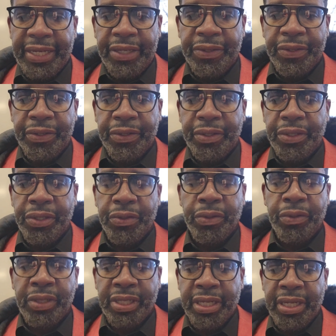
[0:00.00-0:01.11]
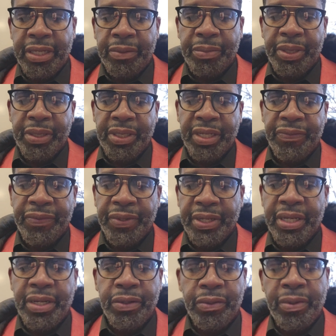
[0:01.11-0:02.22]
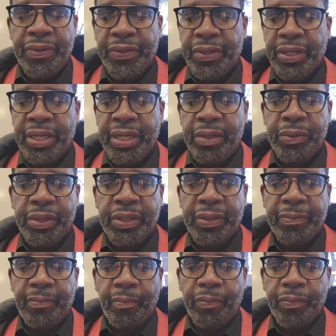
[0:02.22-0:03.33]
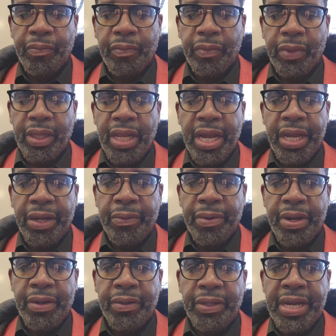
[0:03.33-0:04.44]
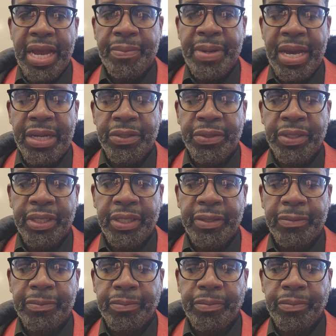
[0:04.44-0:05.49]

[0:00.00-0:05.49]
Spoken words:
either use a gun, be safe with a gun, or whether the gun was lying around haphazardly.